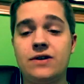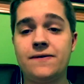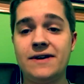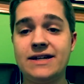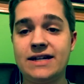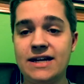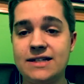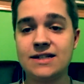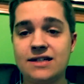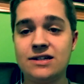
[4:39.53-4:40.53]

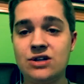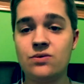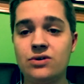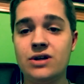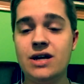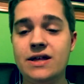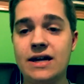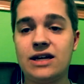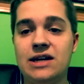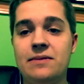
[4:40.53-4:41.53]
fantastic sequel
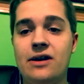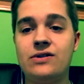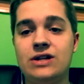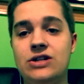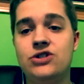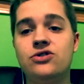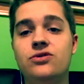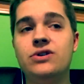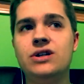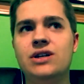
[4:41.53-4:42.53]
that came out in
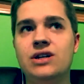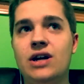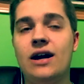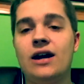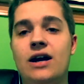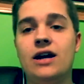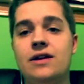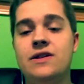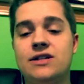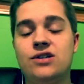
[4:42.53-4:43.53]
June. Uh,
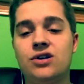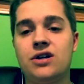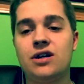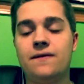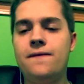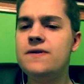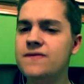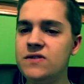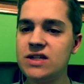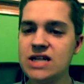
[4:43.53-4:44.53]
this took
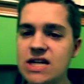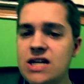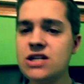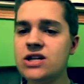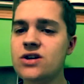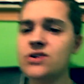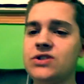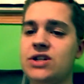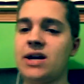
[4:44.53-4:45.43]
15 years